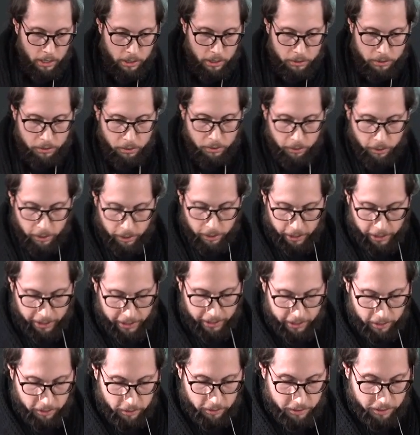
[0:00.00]
So
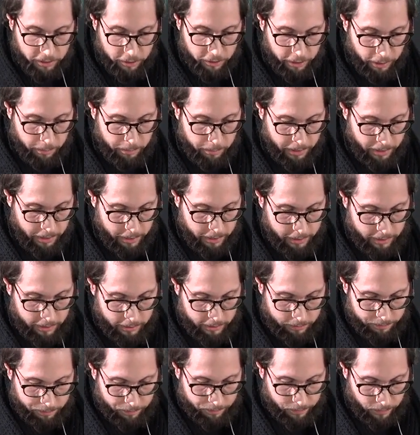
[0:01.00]
here on the
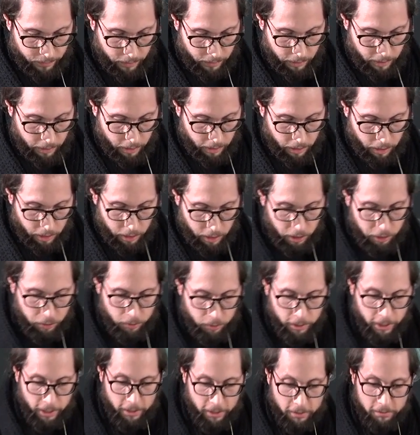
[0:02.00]
images,
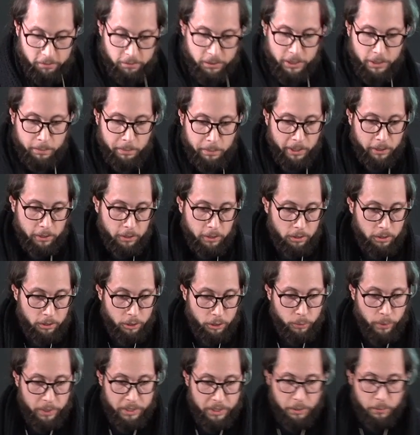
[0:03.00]
you have typical
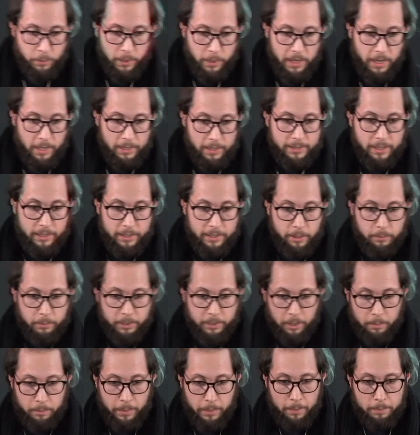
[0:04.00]
21
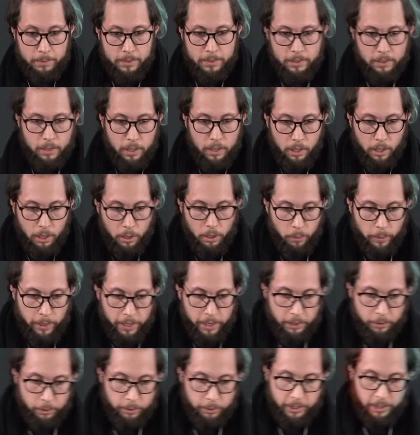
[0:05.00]
centimeter maps,
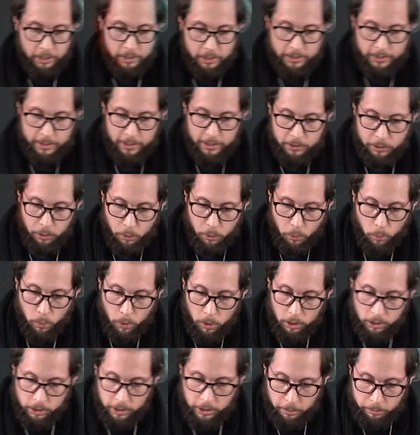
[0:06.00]
where you can see the
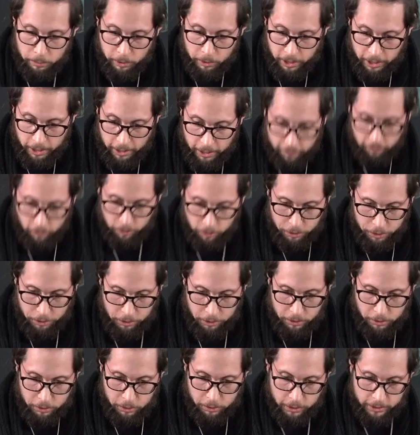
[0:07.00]
whole temporal evolution,
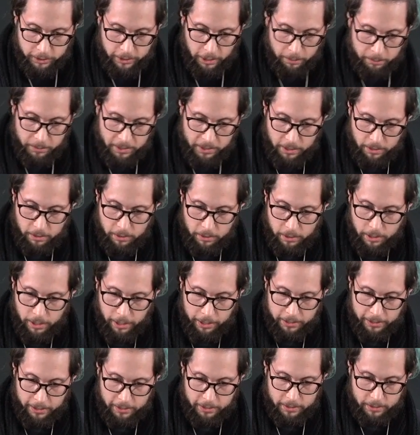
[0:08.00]
so the time is
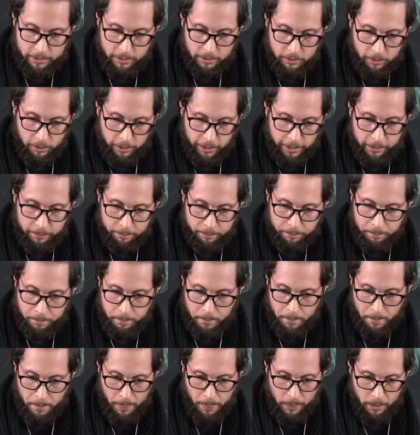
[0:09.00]
like this, okay,
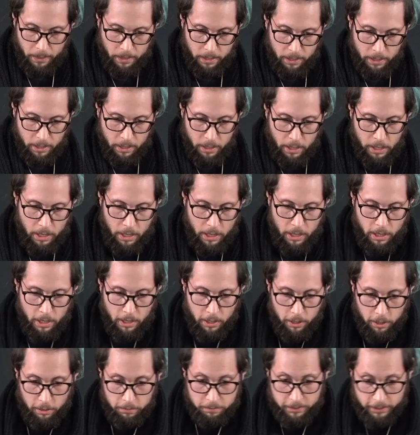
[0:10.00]

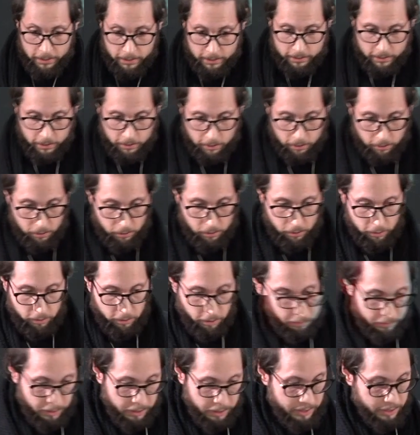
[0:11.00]
of this
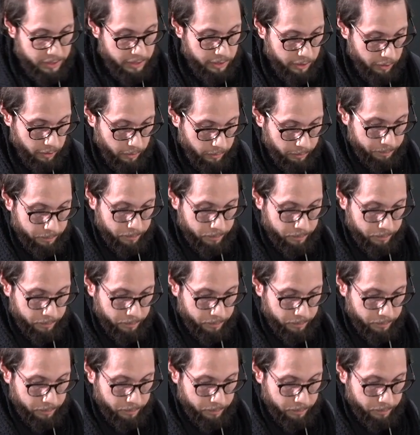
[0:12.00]
signal.